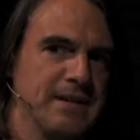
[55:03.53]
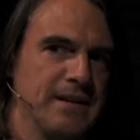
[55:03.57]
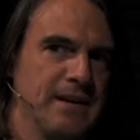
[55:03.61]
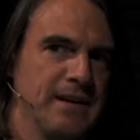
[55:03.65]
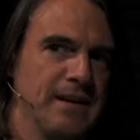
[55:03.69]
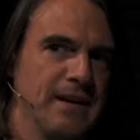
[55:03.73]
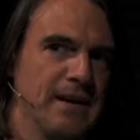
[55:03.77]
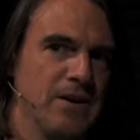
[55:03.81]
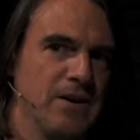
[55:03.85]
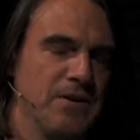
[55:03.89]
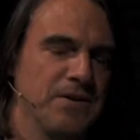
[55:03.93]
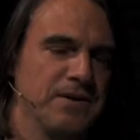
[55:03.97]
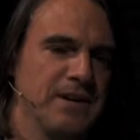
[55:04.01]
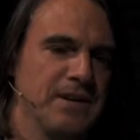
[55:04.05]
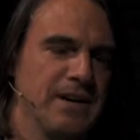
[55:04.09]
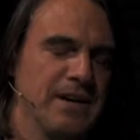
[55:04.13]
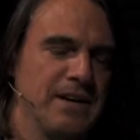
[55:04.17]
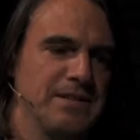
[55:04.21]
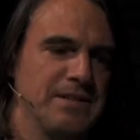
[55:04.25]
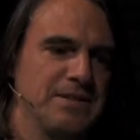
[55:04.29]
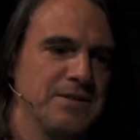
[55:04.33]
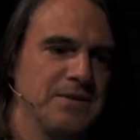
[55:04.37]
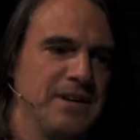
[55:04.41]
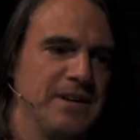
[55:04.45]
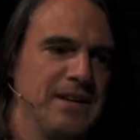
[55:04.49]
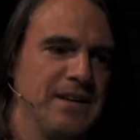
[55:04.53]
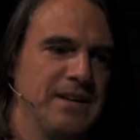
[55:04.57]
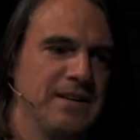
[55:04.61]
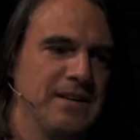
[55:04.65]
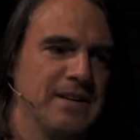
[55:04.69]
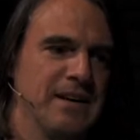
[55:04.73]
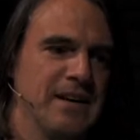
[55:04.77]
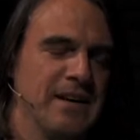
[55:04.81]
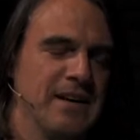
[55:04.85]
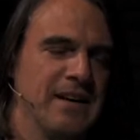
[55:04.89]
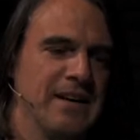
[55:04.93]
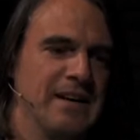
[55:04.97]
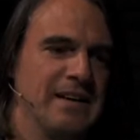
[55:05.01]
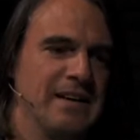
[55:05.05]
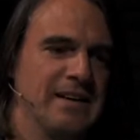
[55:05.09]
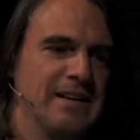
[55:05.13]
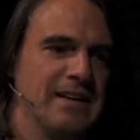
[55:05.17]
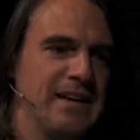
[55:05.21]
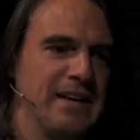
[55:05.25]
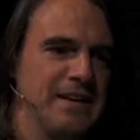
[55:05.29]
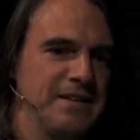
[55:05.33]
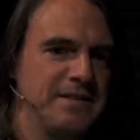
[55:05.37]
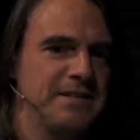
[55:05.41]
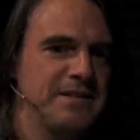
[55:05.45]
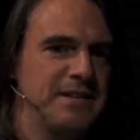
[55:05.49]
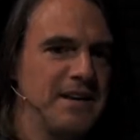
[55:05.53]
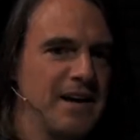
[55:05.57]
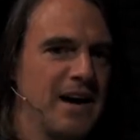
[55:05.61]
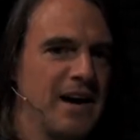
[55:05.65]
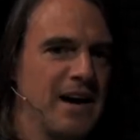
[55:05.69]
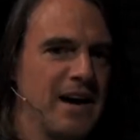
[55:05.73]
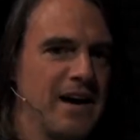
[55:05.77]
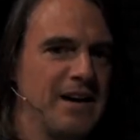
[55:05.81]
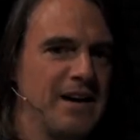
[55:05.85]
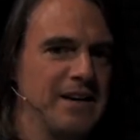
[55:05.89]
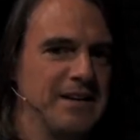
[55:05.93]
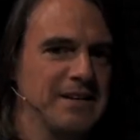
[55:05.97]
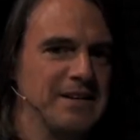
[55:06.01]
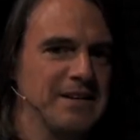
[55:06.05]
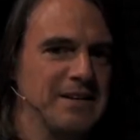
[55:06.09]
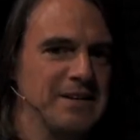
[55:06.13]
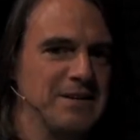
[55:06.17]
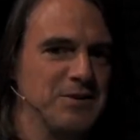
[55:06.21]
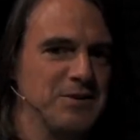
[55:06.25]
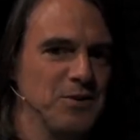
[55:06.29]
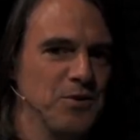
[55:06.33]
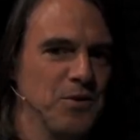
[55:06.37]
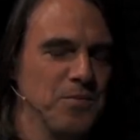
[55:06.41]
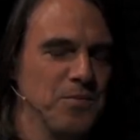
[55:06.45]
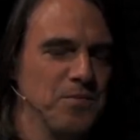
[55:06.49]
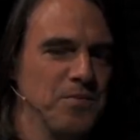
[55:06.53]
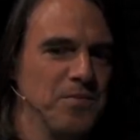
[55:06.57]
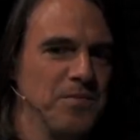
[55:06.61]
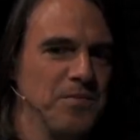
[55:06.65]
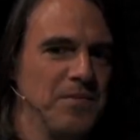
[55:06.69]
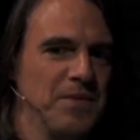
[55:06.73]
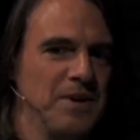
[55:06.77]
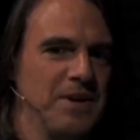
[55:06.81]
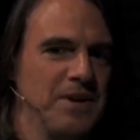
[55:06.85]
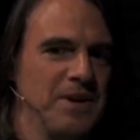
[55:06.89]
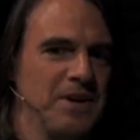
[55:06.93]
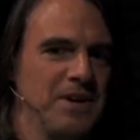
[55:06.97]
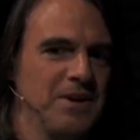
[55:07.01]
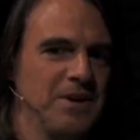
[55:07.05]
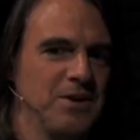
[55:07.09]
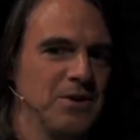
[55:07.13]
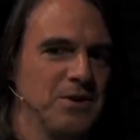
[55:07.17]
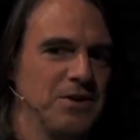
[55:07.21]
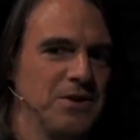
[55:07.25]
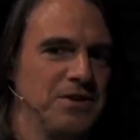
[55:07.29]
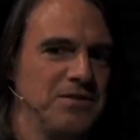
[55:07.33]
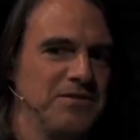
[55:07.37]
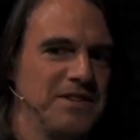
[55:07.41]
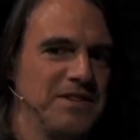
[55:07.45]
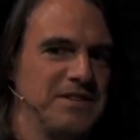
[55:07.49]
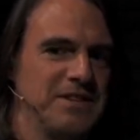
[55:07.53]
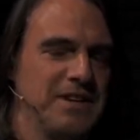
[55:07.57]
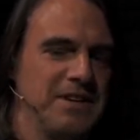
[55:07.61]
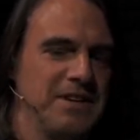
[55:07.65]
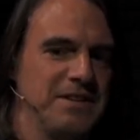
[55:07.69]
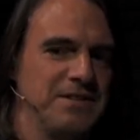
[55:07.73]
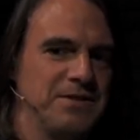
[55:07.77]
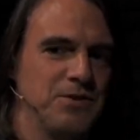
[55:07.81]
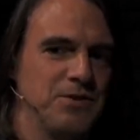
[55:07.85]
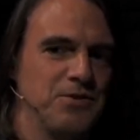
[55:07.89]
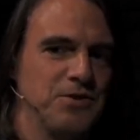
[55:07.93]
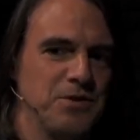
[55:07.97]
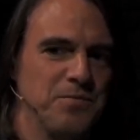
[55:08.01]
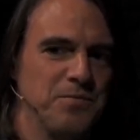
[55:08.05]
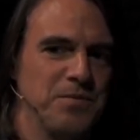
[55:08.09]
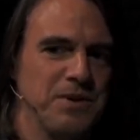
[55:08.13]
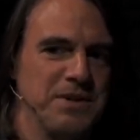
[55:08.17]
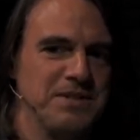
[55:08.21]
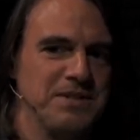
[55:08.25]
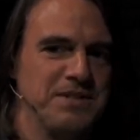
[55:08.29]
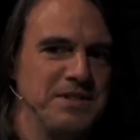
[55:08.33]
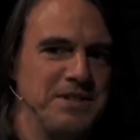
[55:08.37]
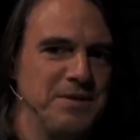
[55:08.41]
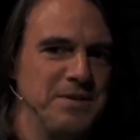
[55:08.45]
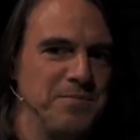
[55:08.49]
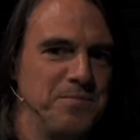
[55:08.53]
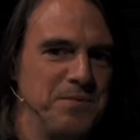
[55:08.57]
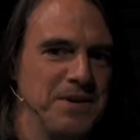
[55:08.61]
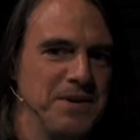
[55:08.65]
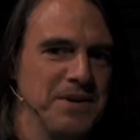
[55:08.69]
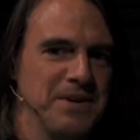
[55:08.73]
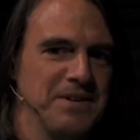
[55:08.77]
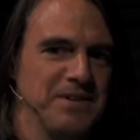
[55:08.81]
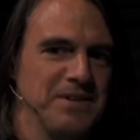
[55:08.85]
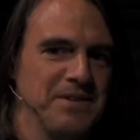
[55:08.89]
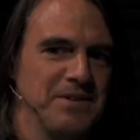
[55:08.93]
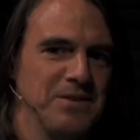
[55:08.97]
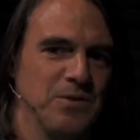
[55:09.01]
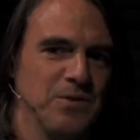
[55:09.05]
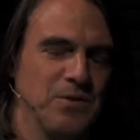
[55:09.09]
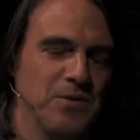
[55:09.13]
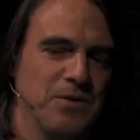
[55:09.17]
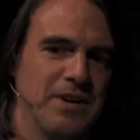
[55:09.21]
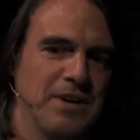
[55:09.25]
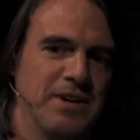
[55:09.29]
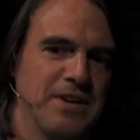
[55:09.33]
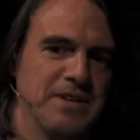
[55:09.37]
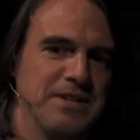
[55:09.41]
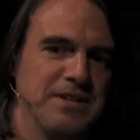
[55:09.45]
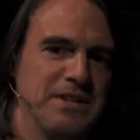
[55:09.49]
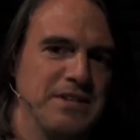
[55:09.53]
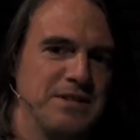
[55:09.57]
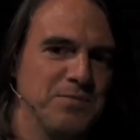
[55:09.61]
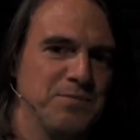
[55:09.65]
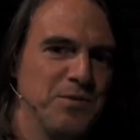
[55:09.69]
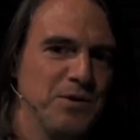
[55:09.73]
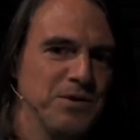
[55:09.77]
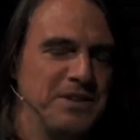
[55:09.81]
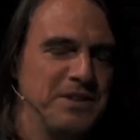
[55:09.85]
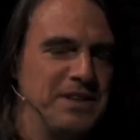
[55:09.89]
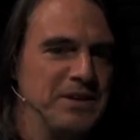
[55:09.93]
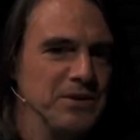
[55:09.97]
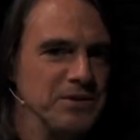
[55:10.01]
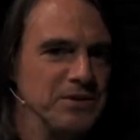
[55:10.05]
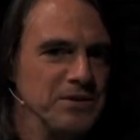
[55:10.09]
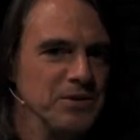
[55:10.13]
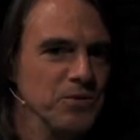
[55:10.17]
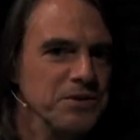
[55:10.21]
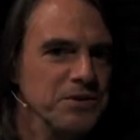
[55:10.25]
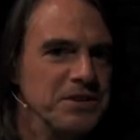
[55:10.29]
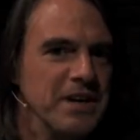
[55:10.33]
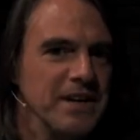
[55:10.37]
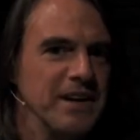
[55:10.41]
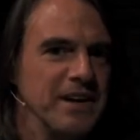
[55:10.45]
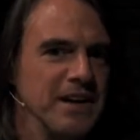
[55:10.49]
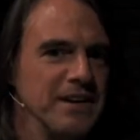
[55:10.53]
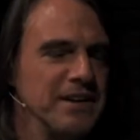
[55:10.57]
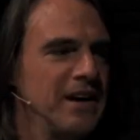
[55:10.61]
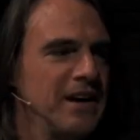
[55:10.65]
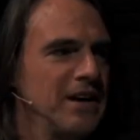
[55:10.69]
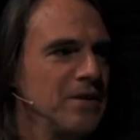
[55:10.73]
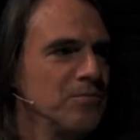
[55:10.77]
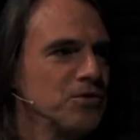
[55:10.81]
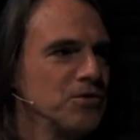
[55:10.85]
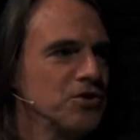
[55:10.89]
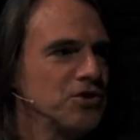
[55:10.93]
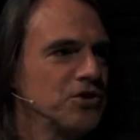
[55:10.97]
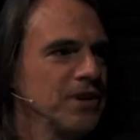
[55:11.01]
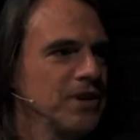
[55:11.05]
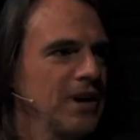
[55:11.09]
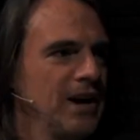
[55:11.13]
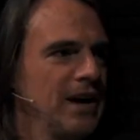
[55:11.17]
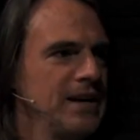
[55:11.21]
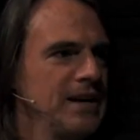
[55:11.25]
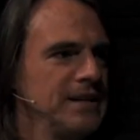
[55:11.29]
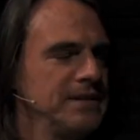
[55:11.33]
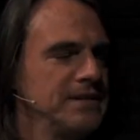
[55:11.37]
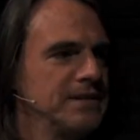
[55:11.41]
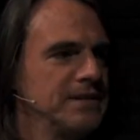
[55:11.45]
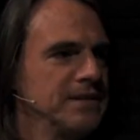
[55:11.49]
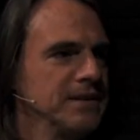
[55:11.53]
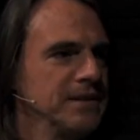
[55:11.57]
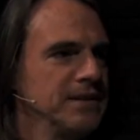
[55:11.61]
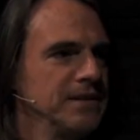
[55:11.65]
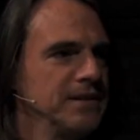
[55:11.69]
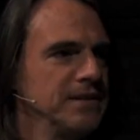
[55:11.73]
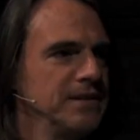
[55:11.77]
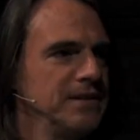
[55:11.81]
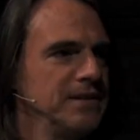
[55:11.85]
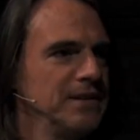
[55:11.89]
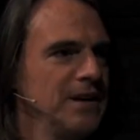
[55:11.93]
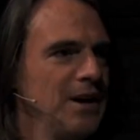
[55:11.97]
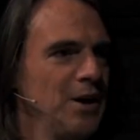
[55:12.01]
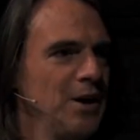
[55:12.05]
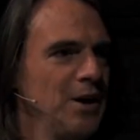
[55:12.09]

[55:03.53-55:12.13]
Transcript: Omri Boehm seems to advise that it is about universalist principles or points of view that